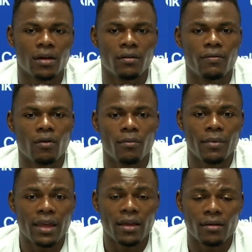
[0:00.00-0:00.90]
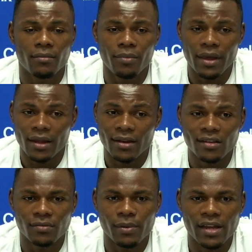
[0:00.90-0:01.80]
for me, being
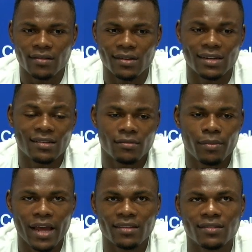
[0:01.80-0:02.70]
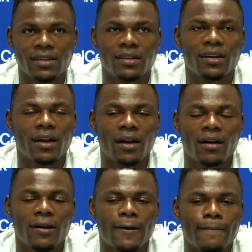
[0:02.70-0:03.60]
this place, it is blessing.
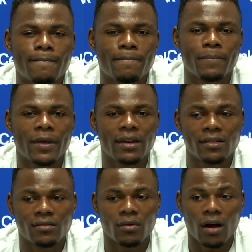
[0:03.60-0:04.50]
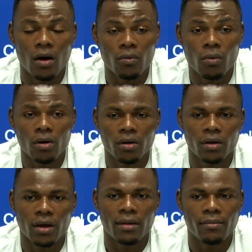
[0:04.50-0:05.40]
Uh, it is hard work
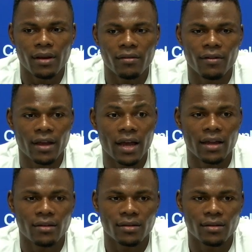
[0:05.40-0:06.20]
and believing God